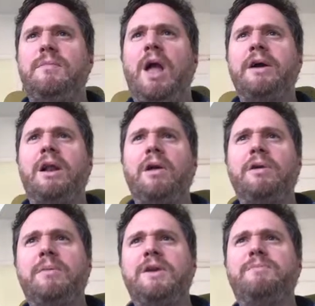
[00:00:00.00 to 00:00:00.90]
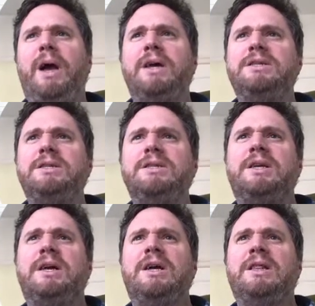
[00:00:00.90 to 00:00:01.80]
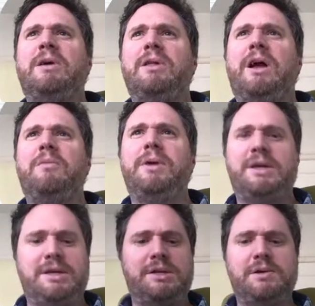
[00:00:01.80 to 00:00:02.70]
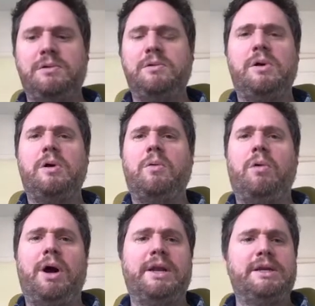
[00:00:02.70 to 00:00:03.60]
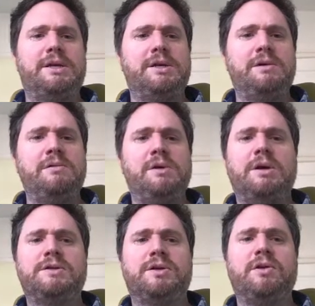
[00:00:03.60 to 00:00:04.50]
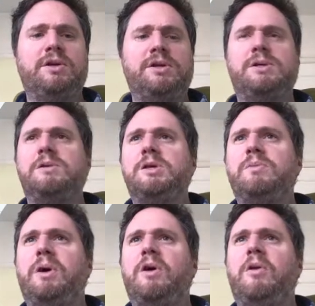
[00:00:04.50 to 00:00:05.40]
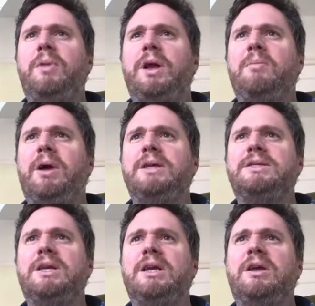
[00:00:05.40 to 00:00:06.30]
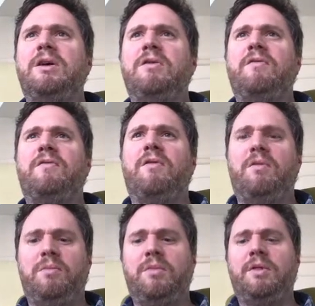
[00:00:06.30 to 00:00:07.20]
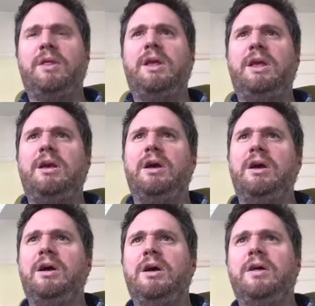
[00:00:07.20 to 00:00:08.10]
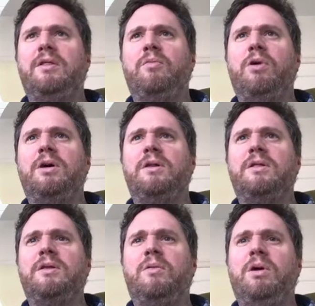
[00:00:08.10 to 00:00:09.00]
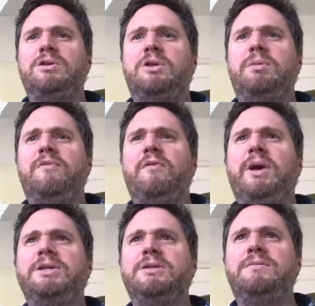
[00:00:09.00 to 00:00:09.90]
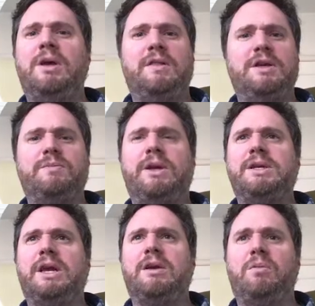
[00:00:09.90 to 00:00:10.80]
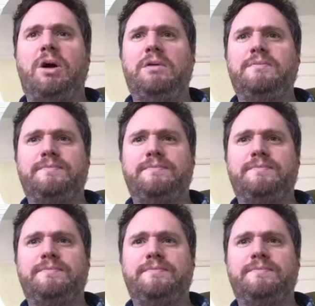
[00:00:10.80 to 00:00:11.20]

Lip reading: I'm going to load up these packages that will help it to do what I need to do. So you could just do this by copying and pasting from the workshop information. This may take a while.